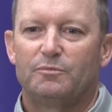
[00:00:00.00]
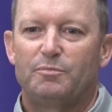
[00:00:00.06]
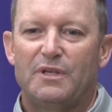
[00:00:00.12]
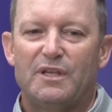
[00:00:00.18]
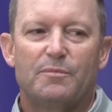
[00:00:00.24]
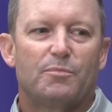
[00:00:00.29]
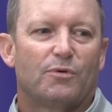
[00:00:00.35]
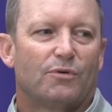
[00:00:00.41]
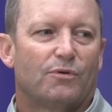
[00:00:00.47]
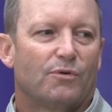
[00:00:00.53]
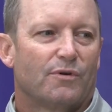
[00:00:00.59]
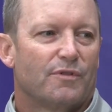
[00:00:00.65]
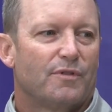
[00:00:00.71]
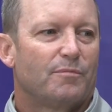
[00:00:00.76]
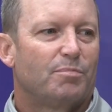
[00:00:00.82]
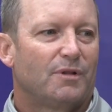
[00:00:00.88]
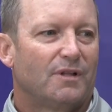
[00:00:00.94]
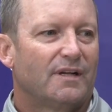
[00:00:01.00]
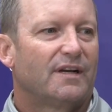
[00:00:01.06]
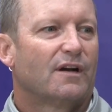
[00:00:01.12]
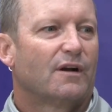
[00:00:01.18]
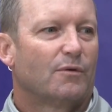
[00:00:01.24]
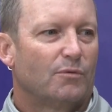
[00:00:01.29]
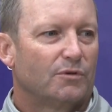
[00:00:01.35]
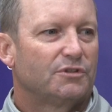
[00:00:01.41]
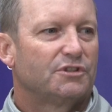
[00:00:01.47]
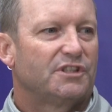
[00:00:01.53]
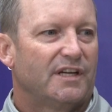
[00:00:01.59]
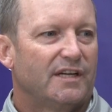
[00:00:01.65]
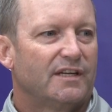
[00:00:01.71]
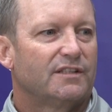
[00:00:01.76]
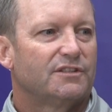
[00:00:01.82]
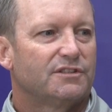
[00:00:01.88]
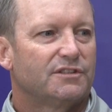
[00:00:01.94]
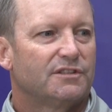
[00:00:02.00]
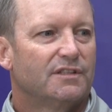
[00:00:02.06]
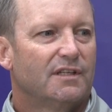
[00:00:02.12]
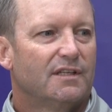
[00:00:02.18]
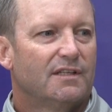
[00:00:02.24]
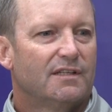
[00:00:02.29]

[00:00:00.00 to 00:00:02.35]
people or the player will change,